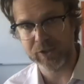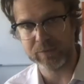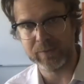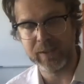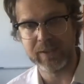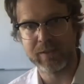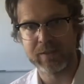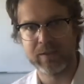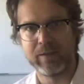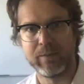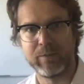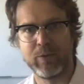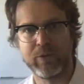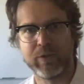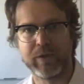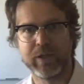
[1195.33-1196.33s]
piece is an
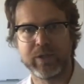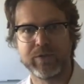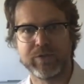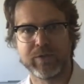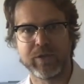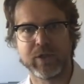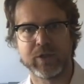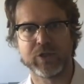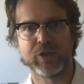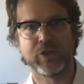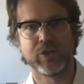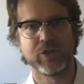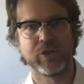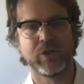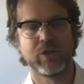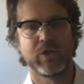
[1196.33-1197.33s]
important
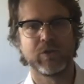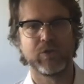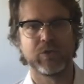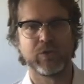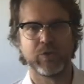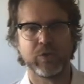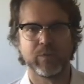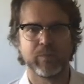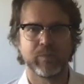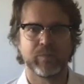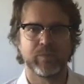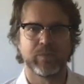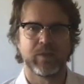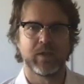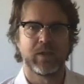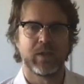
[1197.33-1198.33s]
introduction to them.
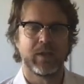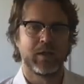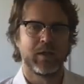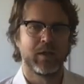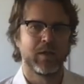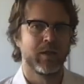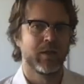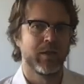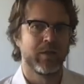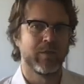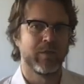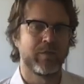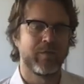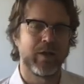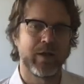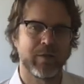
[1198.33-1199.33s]
The
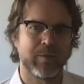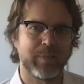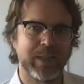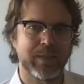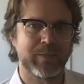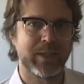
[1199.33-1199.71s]
final piece by